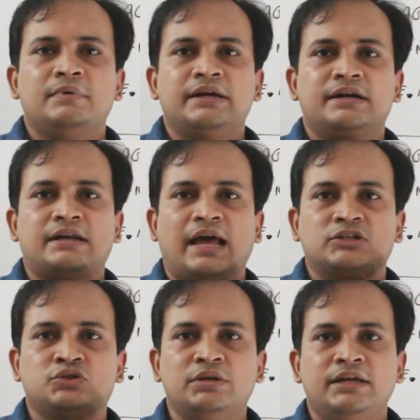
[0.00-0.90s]
it
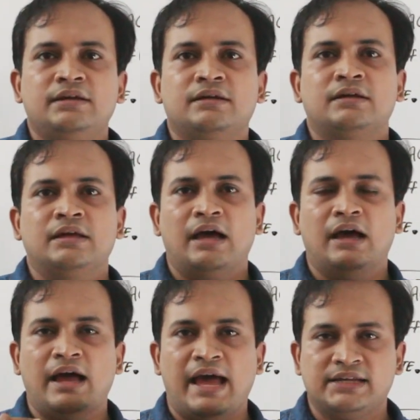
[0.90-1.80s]
actually
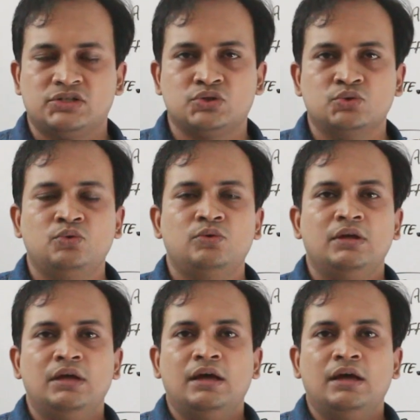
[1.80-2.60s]
has to